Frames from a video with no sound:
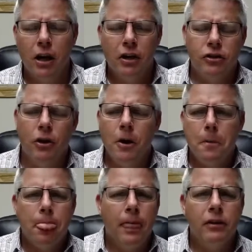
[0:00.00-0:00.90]
So
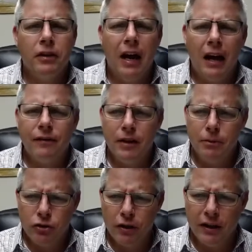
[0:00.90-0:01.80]
there's a lot of
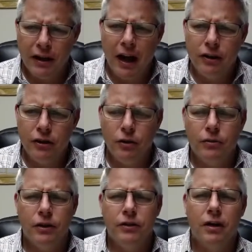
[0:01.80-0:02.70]
imagery that God
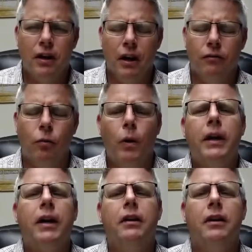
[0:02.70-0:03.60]
uses of
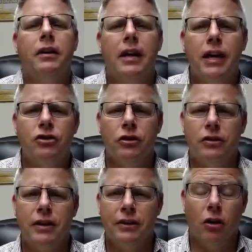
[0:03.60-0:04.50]
wicked nations
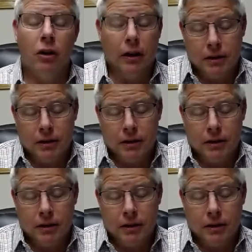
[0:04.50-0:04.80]
as harlots.